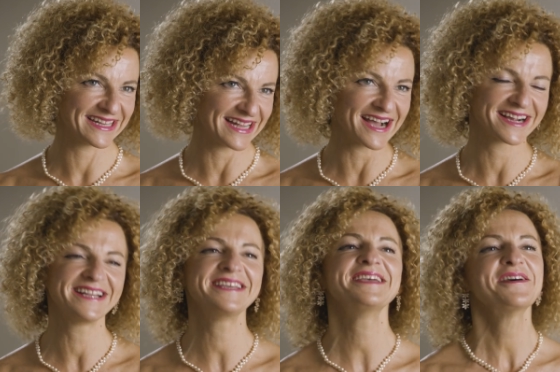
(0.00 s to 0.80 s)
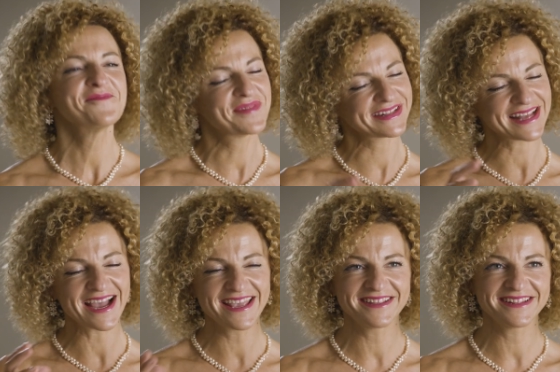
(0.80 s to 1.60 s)
and ugly. But
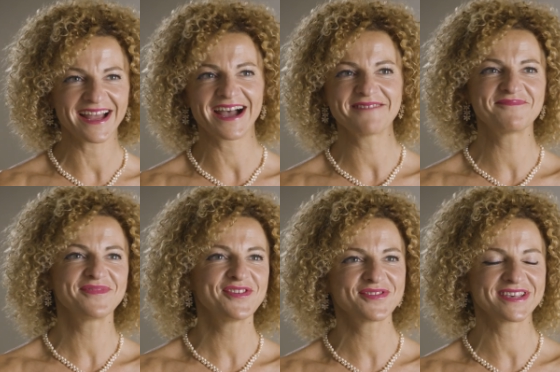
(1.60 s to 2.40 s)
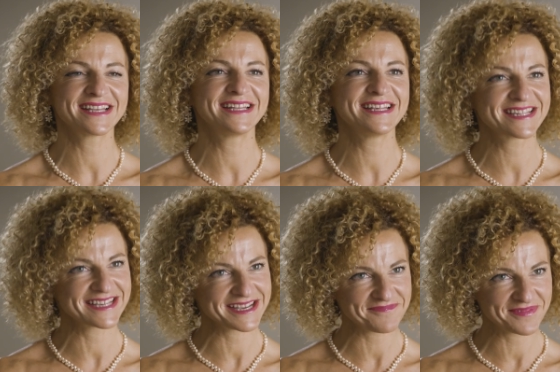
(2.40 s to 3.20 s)
I I'm using this
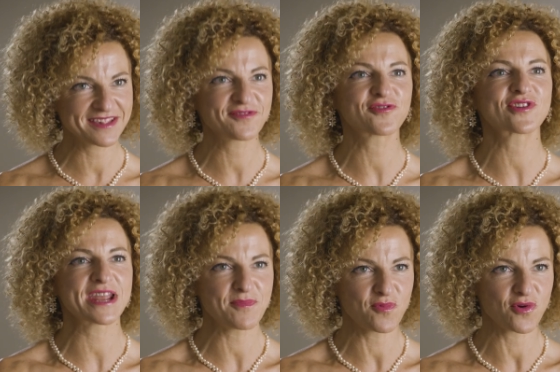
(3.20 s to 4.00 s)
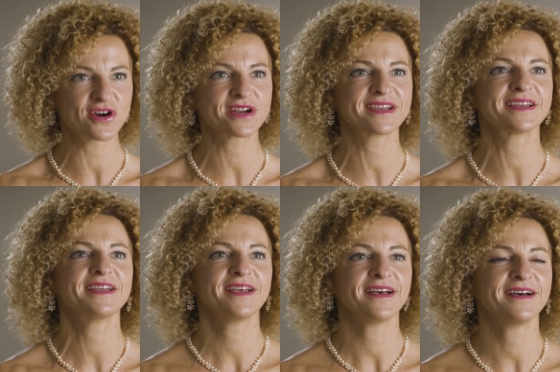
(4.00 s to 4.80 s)
uh, this framework
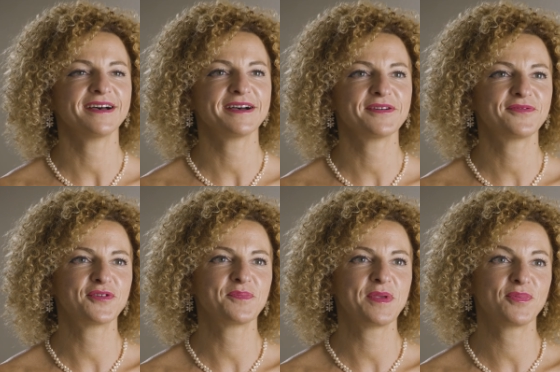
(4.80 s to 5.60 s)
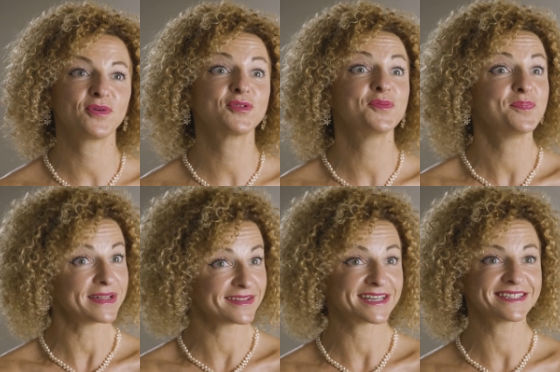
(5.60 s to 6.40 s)
uh, for people to
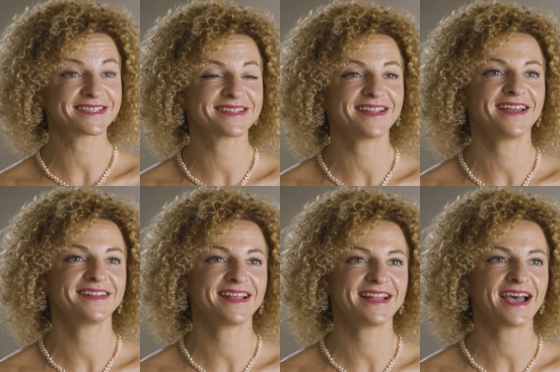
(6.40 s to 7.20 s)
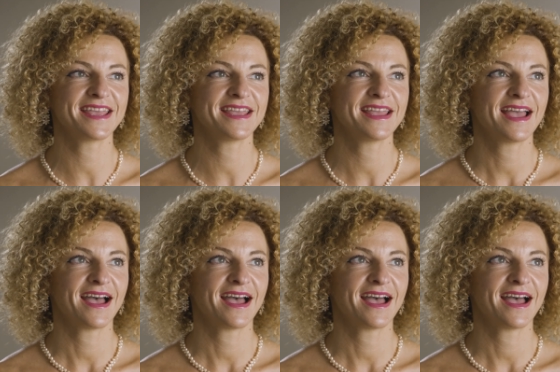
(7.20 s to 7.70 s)
better understand, and I.